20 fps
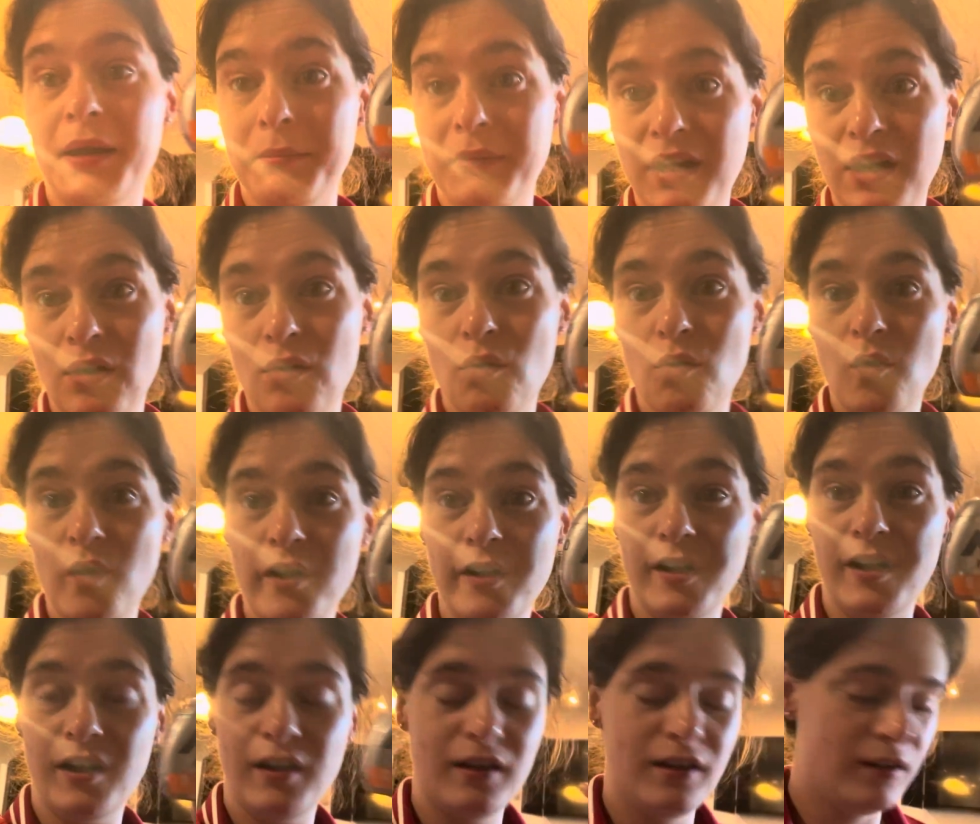meal
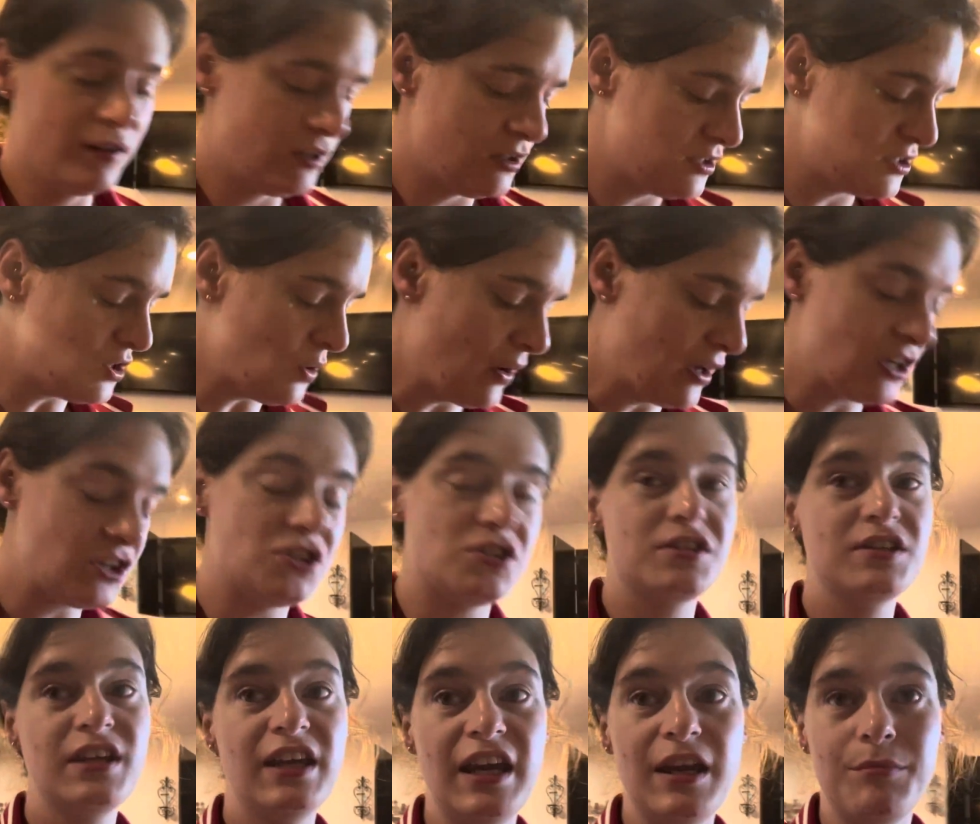water so I can just
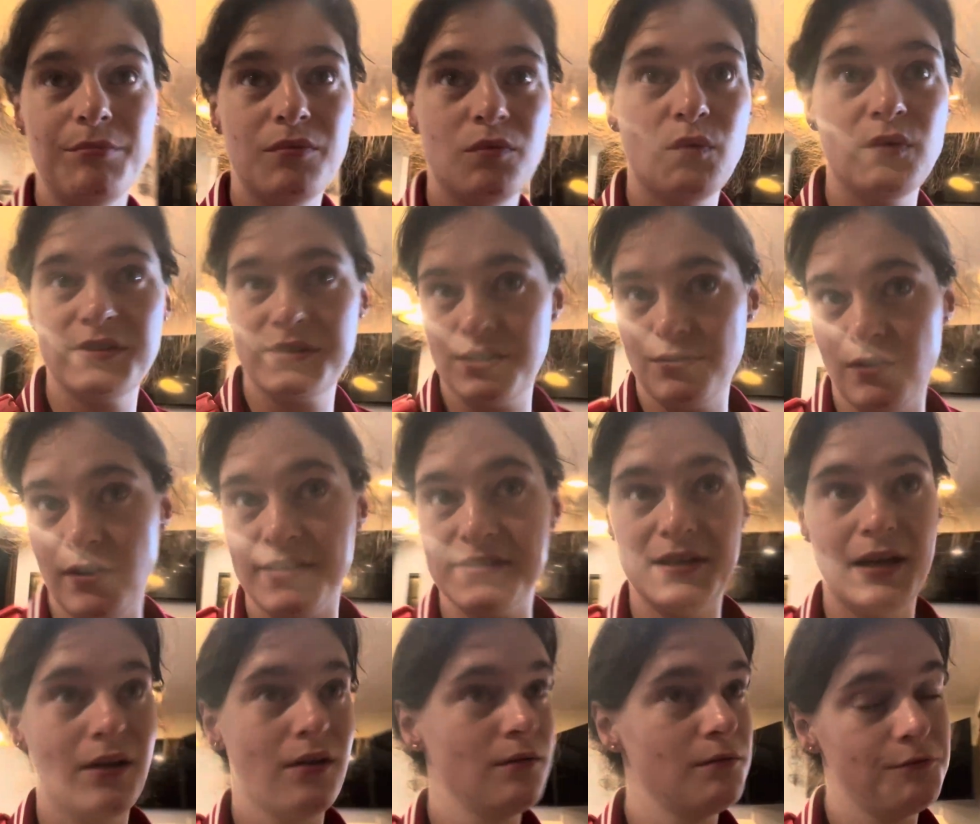keep, once it runs
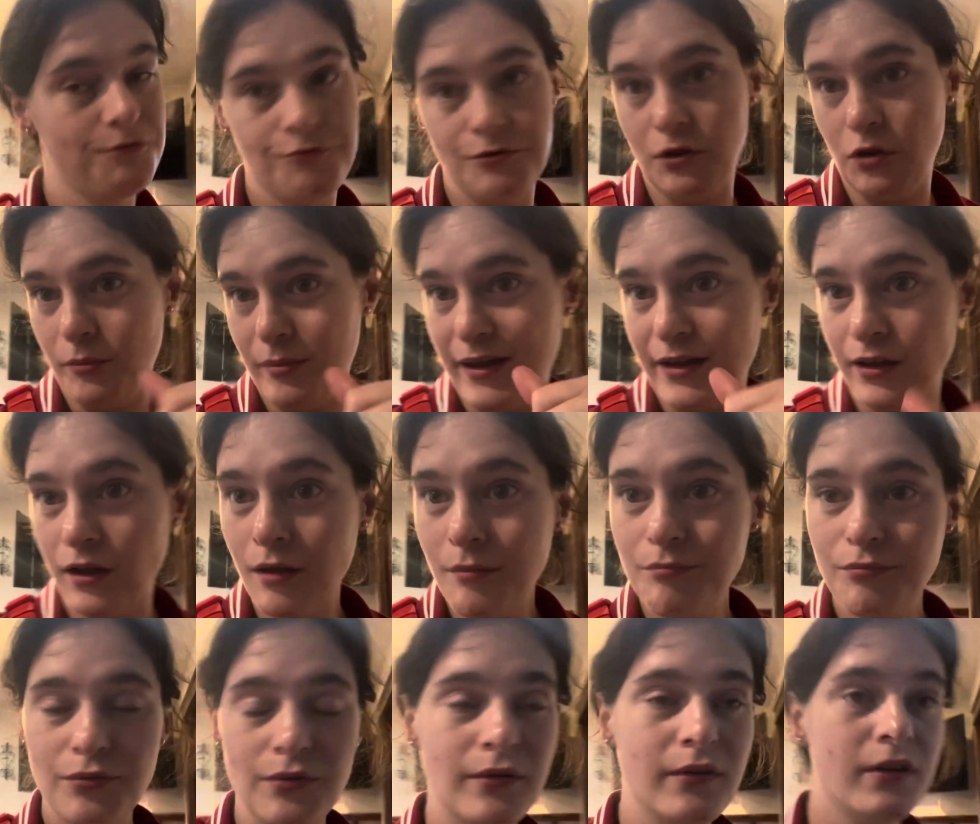out, fill it back up,
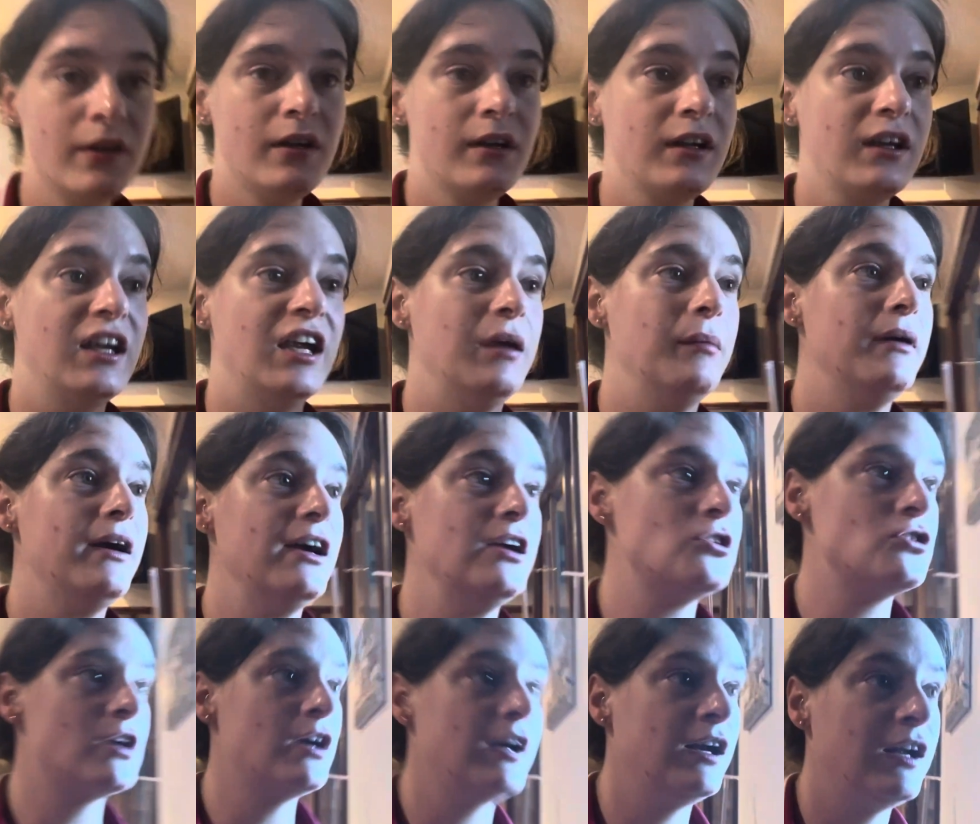keep
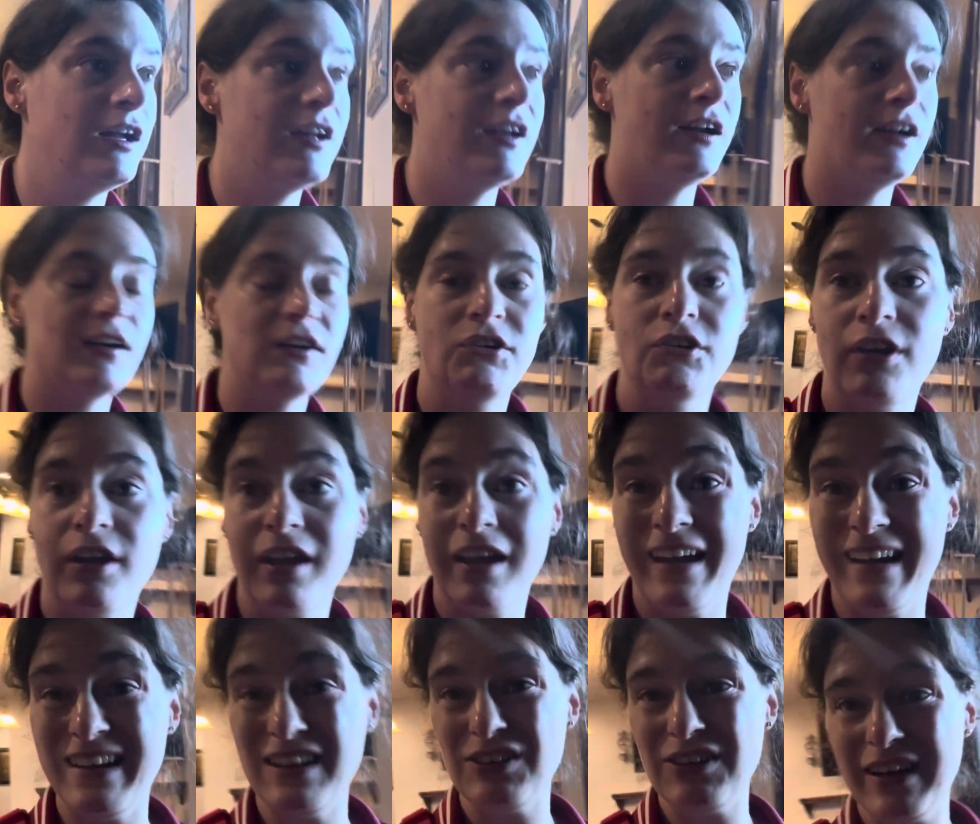hydrating and hydrating and
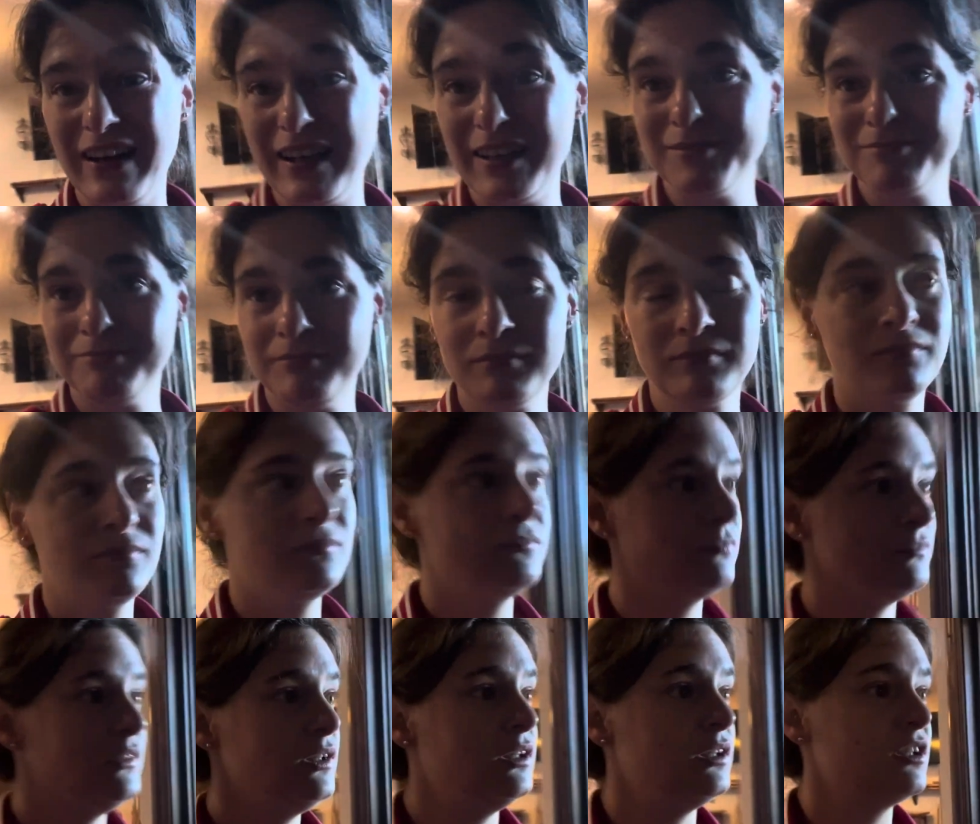hydrating.
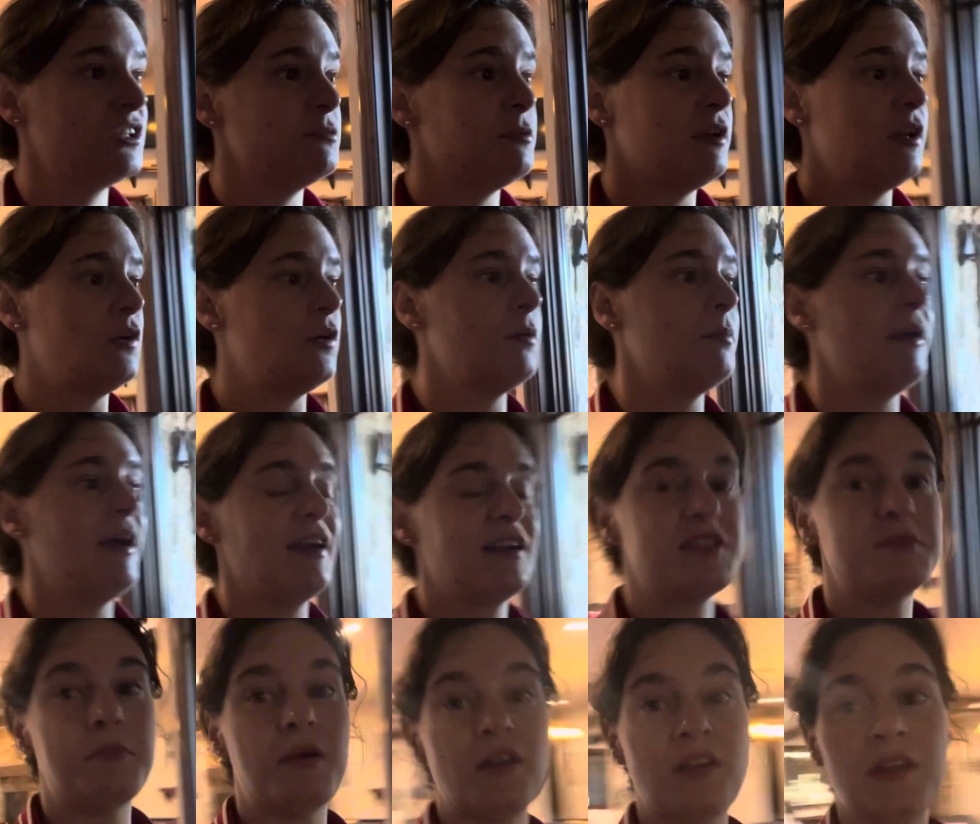My little back's
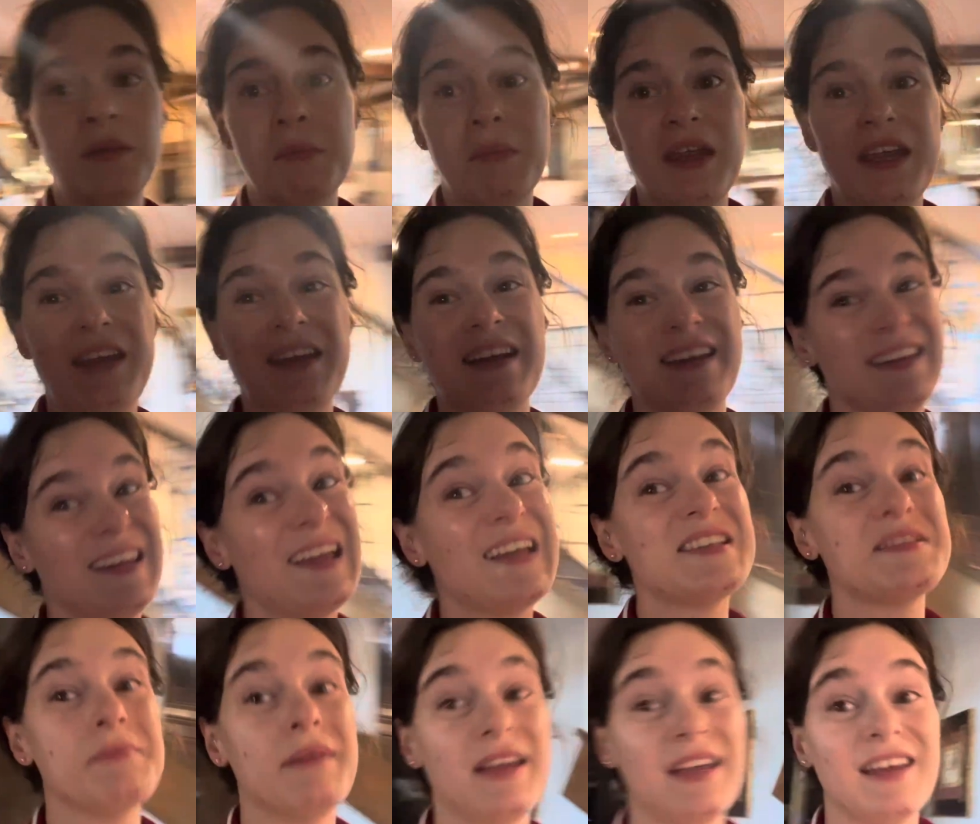bugging me, and I think it's
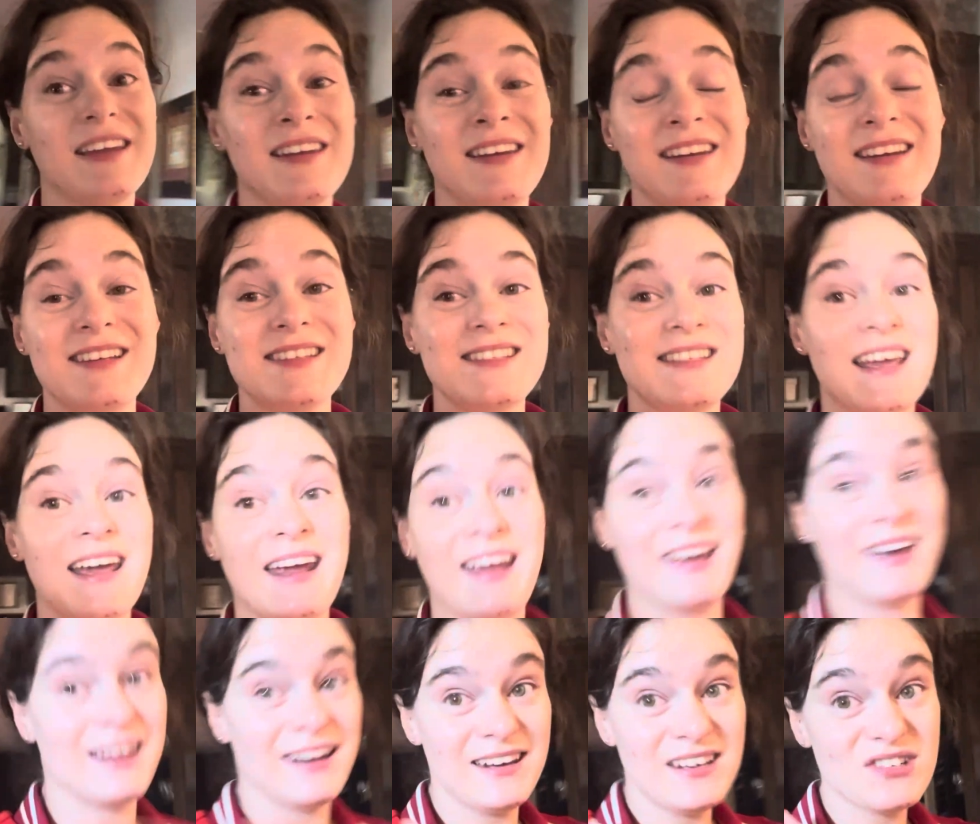my kidneys saying,
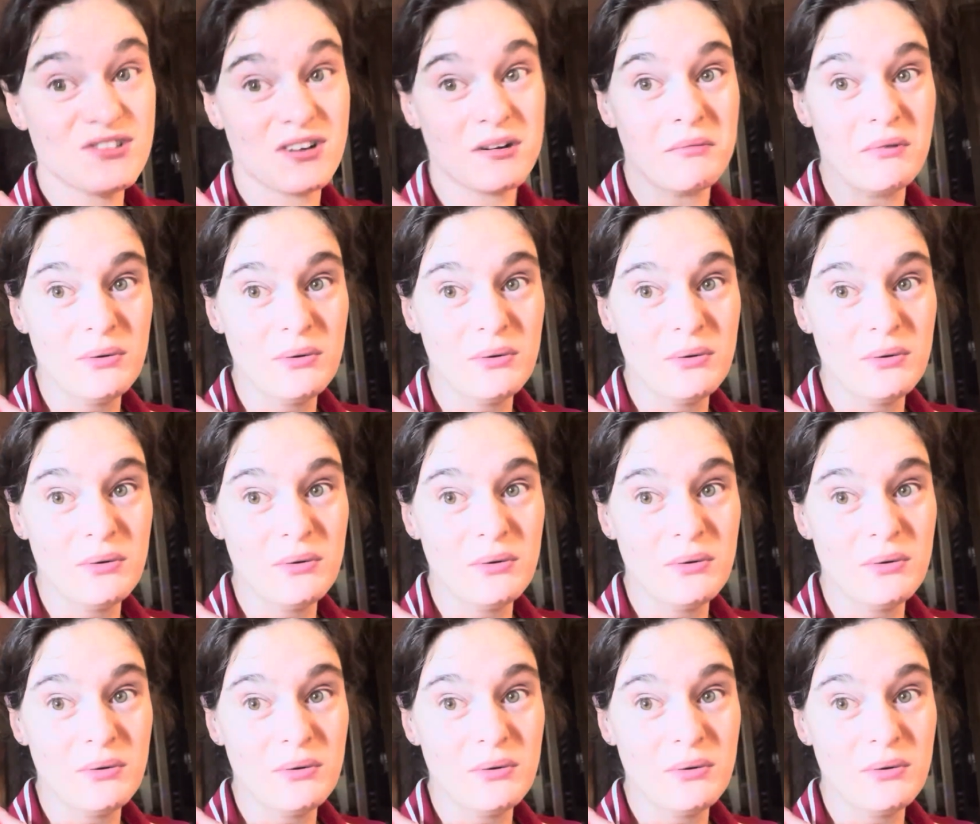honey, drink more